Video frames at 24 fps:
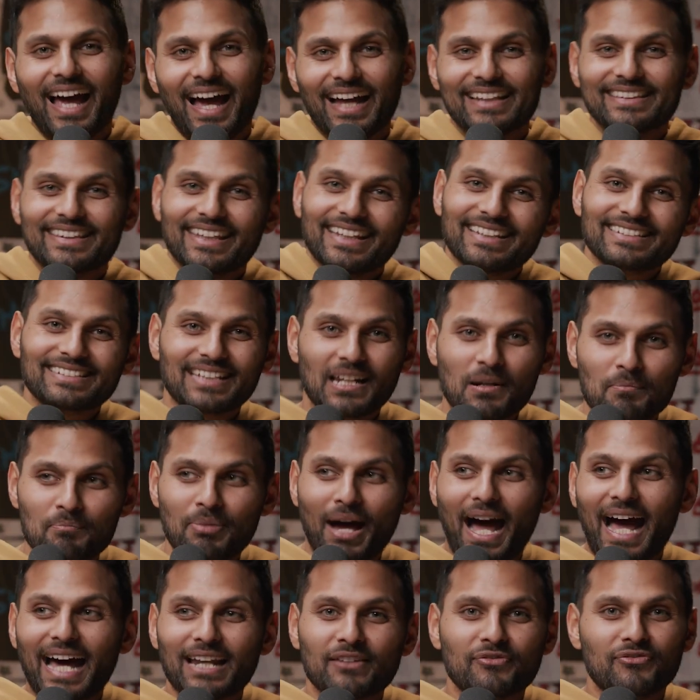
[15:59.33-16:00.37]
and things that are
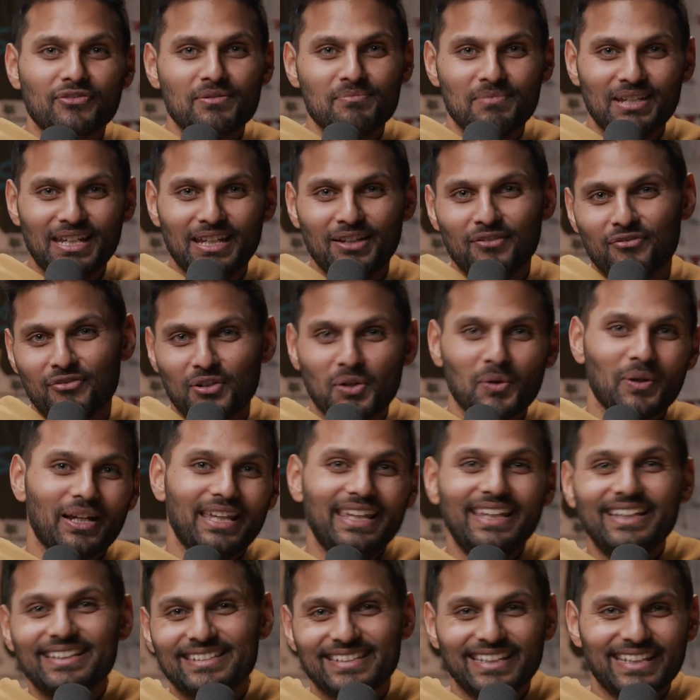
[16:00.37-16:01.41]
bad for me feel
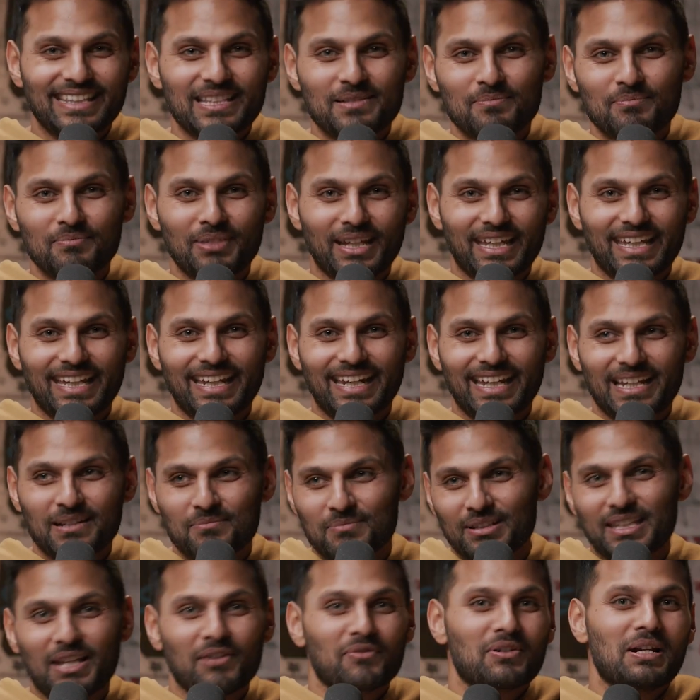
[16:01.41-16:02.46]
easy in the
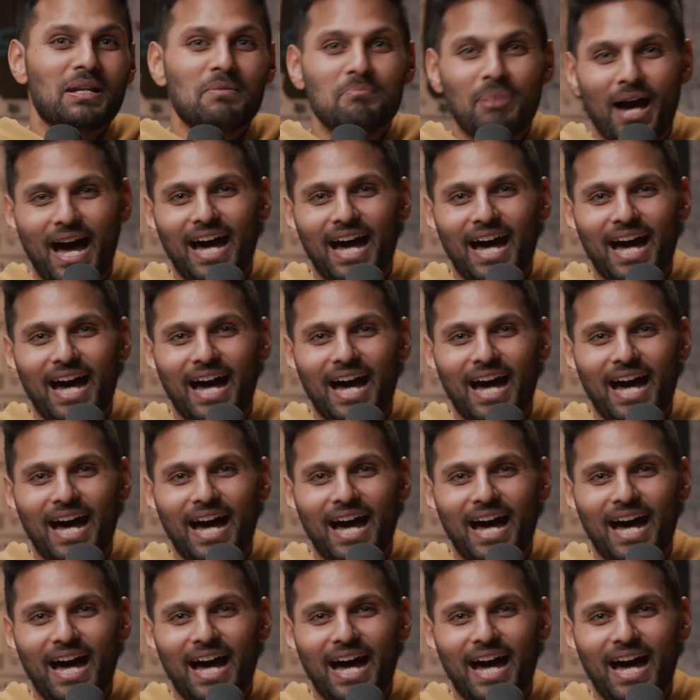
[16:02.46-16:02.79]
beginning but they're really